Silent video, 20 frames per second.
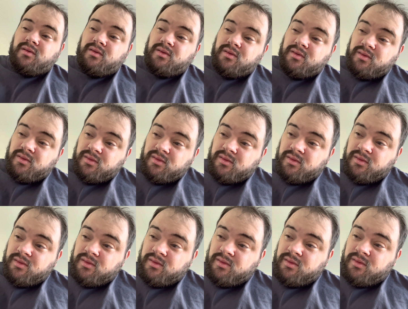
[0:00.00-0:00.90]

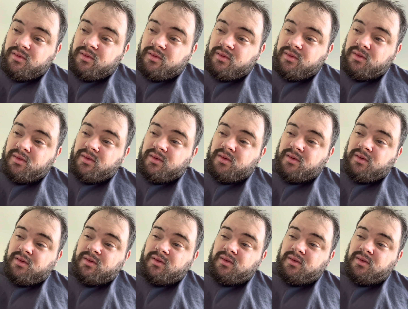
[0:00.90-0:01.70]
No one is speaking in this clip.